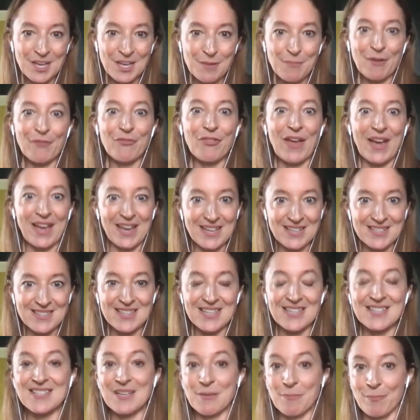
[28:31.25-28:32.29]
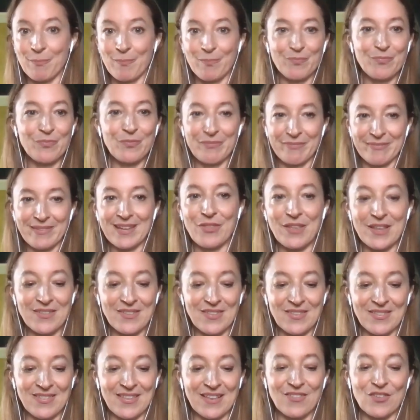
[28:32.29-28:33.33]
And some of that is
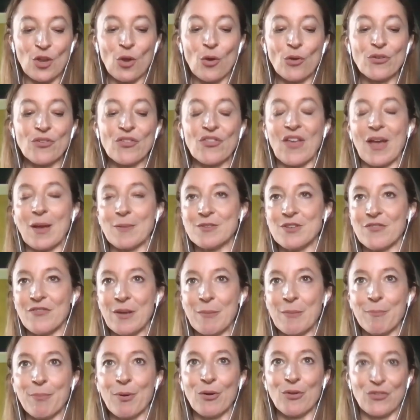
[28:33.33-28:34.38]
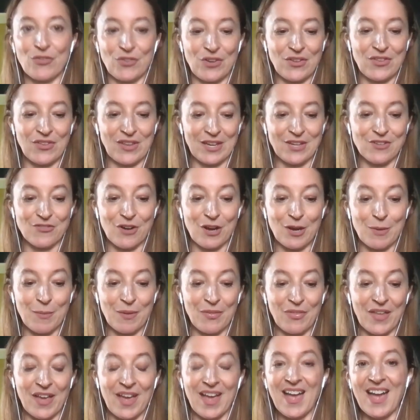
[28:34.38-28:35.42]
this concept of imposter
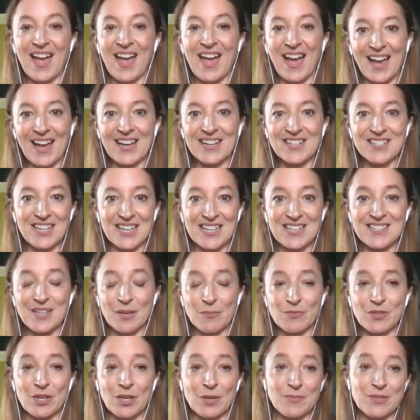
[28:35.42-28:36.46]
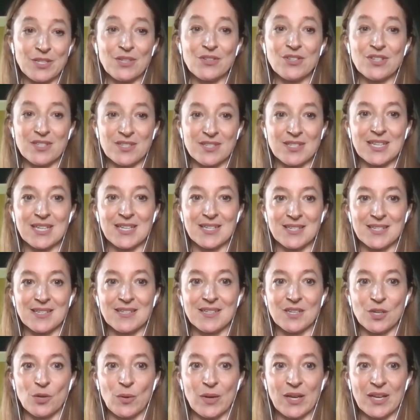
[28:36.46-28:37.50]
syndrome, and that actually sometimes you just
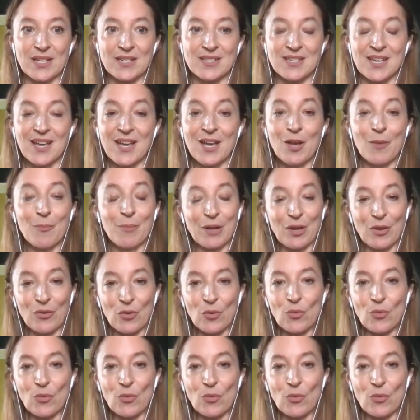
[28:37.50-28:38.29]
need to do it,